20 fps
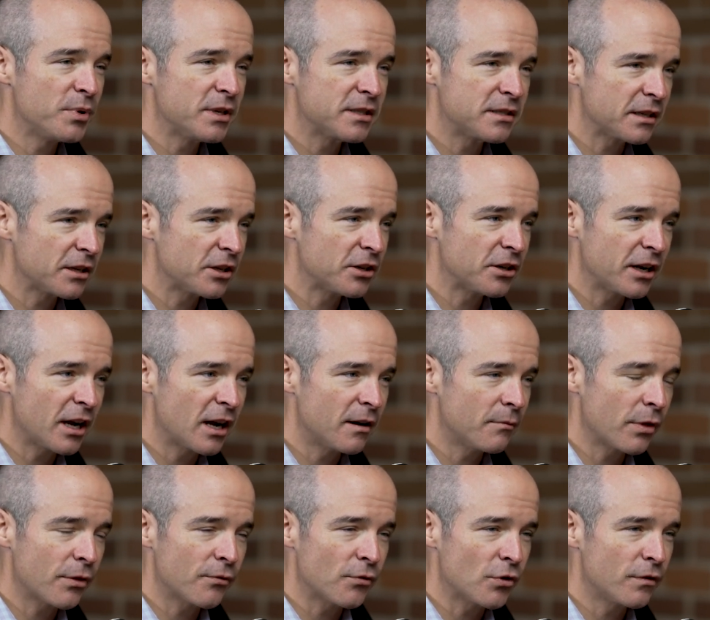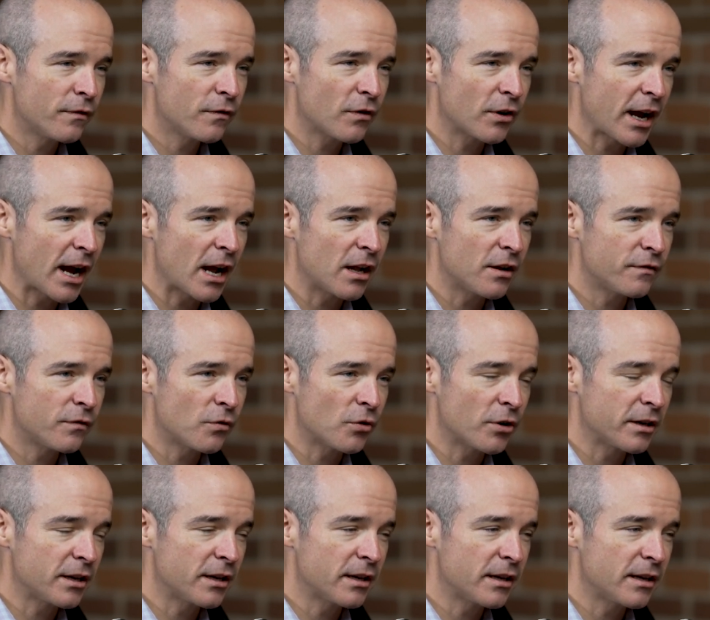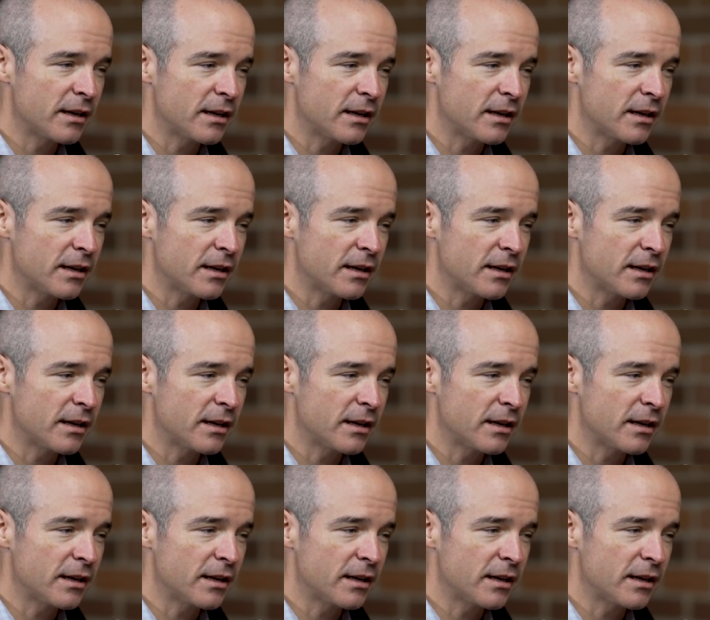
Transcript: isn't going to come through for California